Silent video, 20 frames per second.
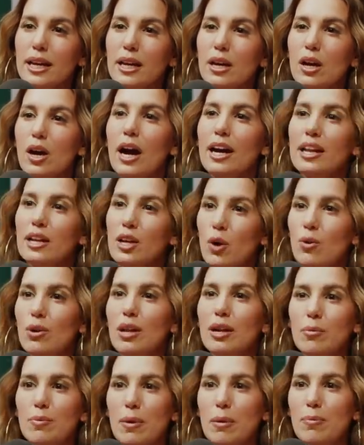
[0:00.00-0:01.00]
Like I
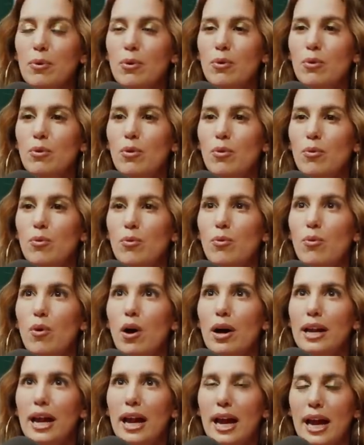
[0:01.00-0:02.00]
know a lot of people
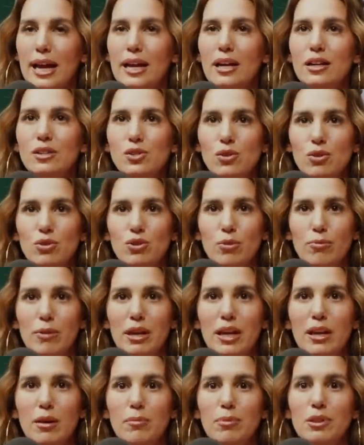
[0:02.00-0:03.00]
want to hate on social
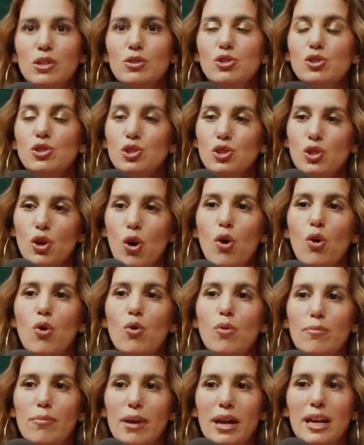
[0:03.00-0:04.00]
media, but there's
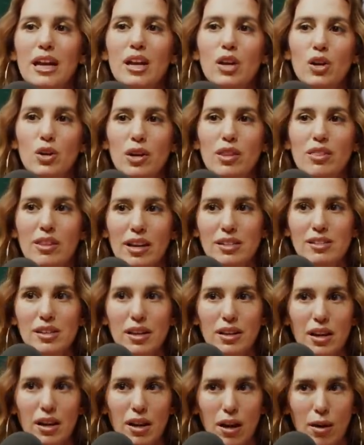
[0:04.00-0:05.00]
so many good
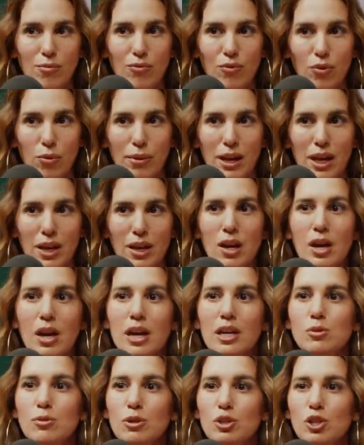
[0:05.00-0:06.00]
things that can come from it,
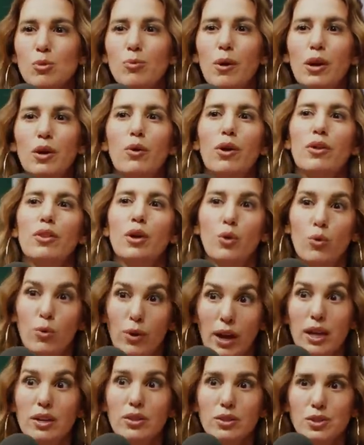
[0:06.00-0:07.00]
especially when you're on the
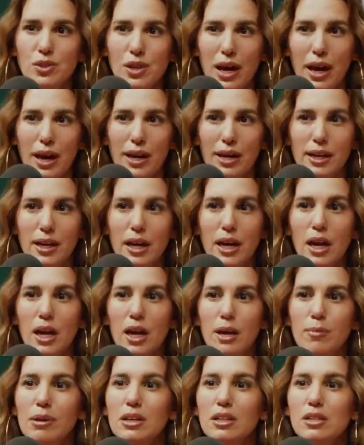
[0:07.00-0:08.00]
creator side,
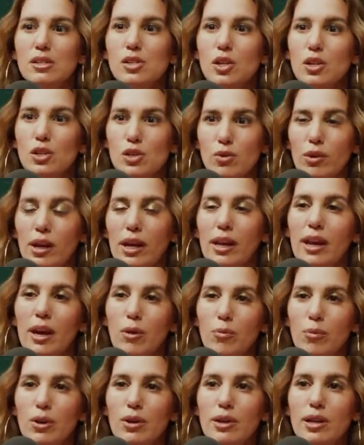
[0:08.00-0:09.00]
mm-hmm. because you can
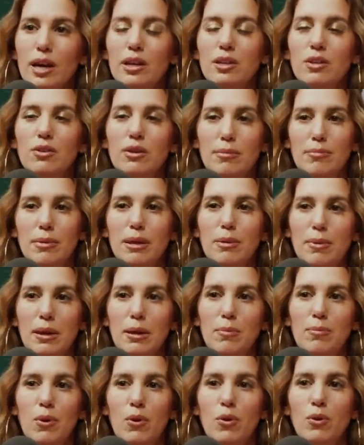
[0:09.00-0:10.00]
network and you can meet
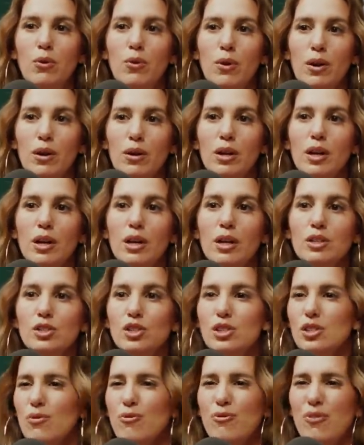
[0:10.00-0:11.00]
people who are
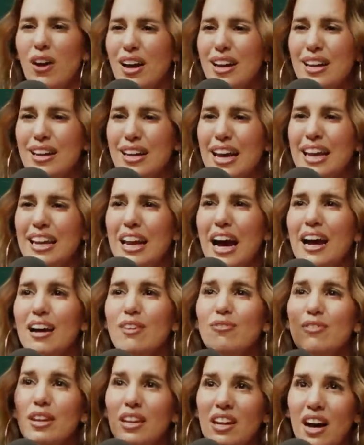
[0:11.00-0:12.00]
just fun. And
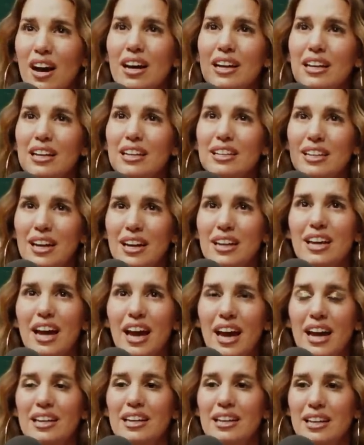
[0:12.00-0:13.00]
I've not
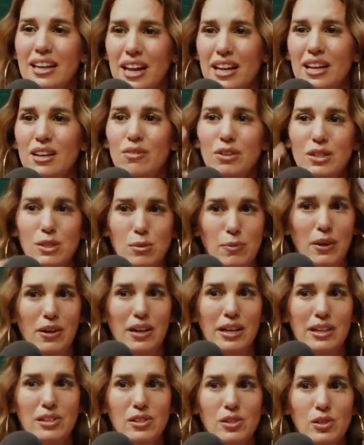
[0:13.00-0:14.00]
yet had a negative
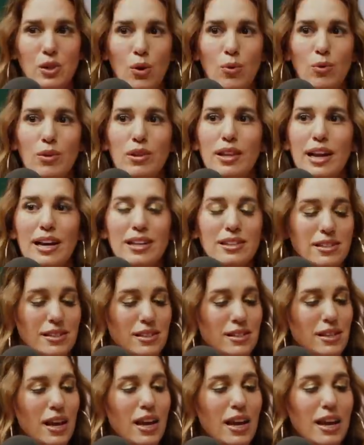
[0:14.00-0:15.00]
experience. So
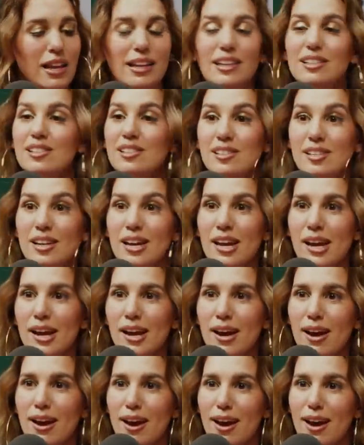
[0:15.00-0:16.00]
let's let's
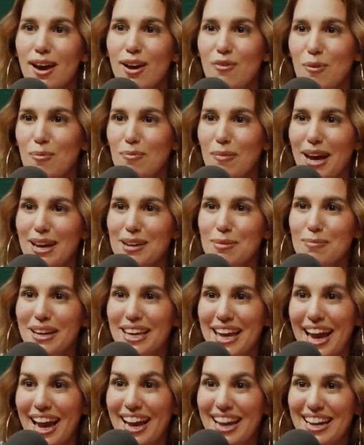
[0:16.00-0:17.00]
see if Amanda
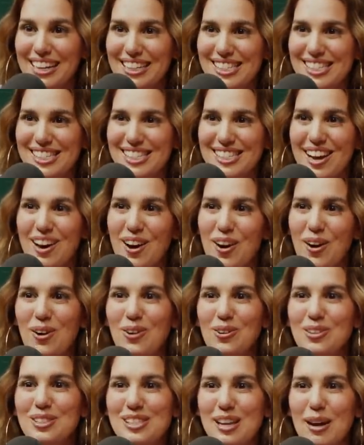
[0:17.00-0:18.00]
McCants
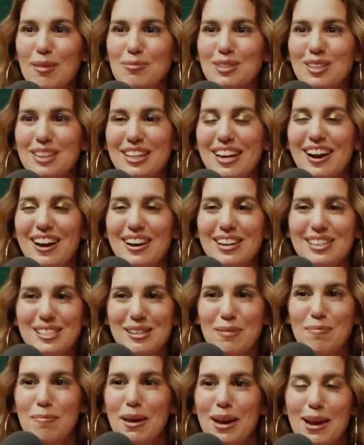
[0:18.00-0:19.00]
holds up to the
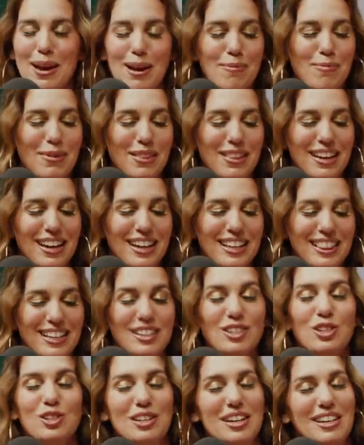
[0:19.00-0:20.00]
awesome babe that I
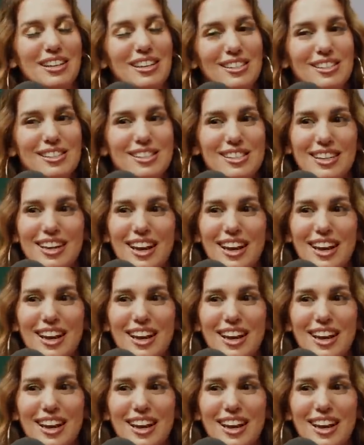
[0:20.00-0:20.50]
think she is.